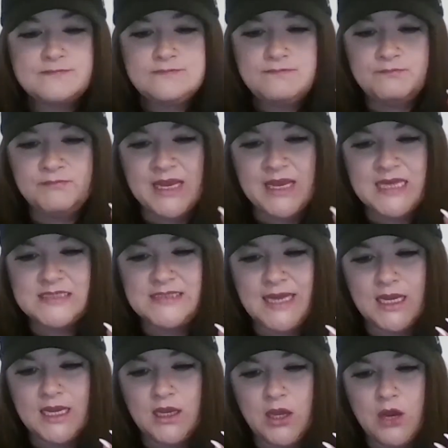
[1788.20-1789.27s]
because I
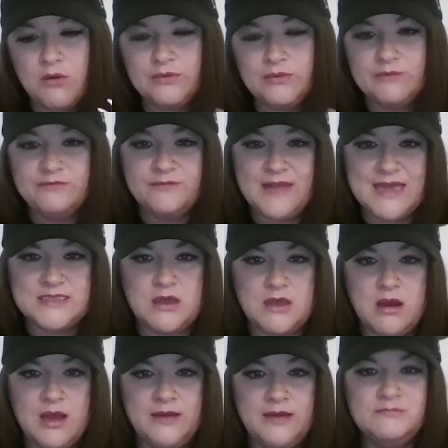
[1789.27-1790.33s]
can go and reflect
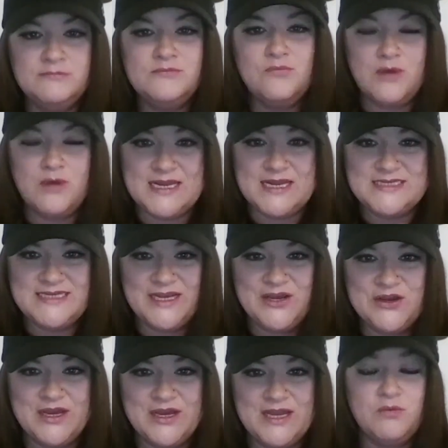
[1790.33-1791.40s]
on what I did
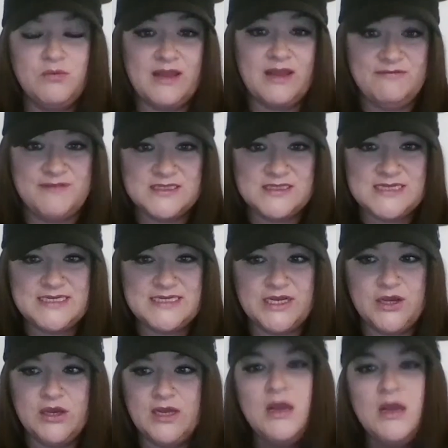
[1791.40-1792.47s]
good, what I felt I did
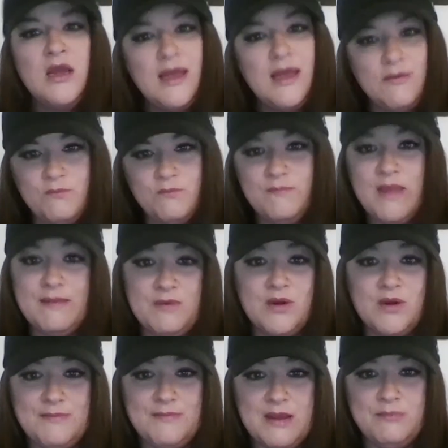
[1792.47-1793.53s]
good, maybe
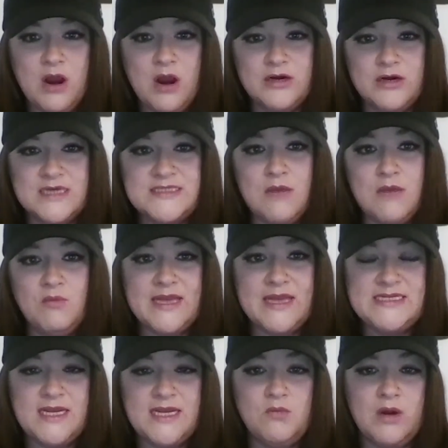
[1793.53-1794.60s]
what I made progress on, what I
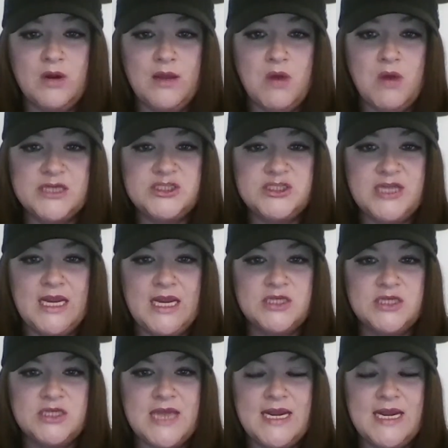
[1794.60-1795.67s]
didn't, what I want to
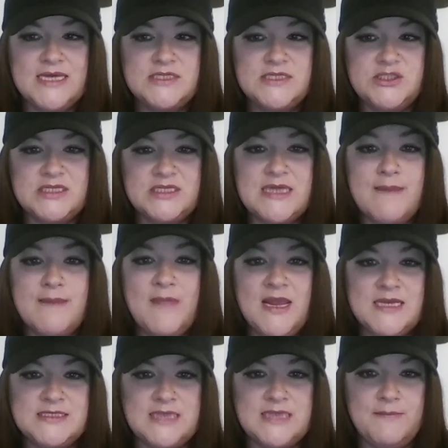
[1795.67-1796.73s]
change. And it is just
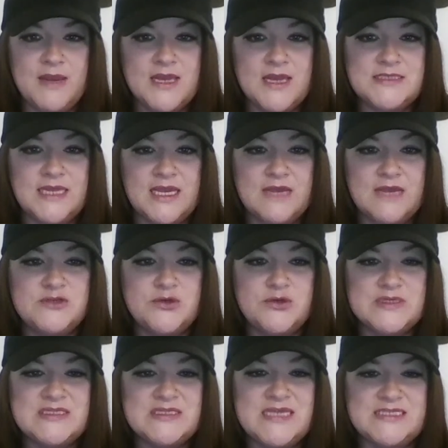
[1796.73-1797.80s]
amazing, because it gives you
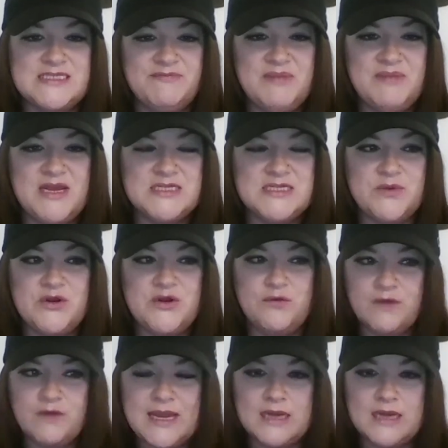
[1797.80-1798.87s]
a sense of peace when you
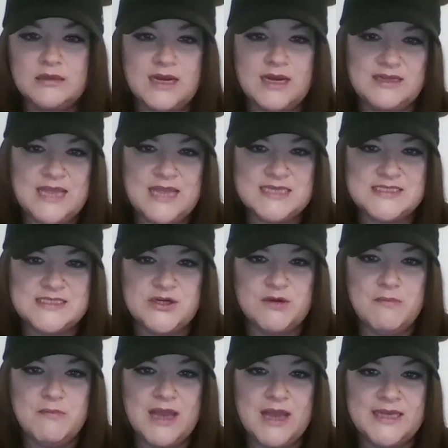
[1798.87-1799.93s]
forget a lot of things in your
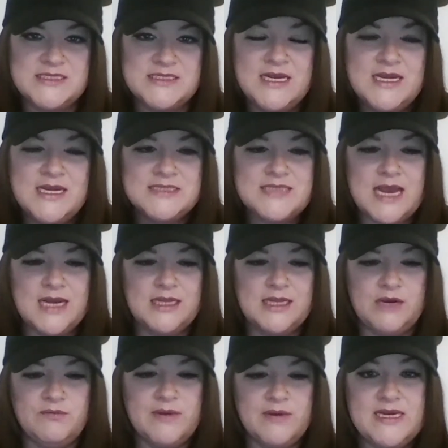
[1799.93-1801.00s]
mind. It's kind of
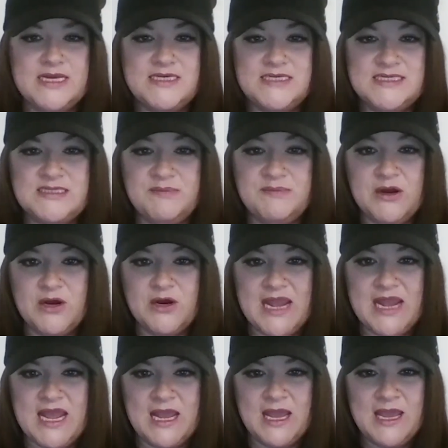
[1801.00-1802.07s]
like written in disappearing
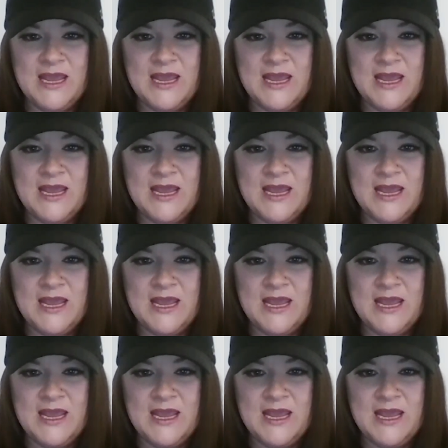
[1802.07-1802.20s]
ink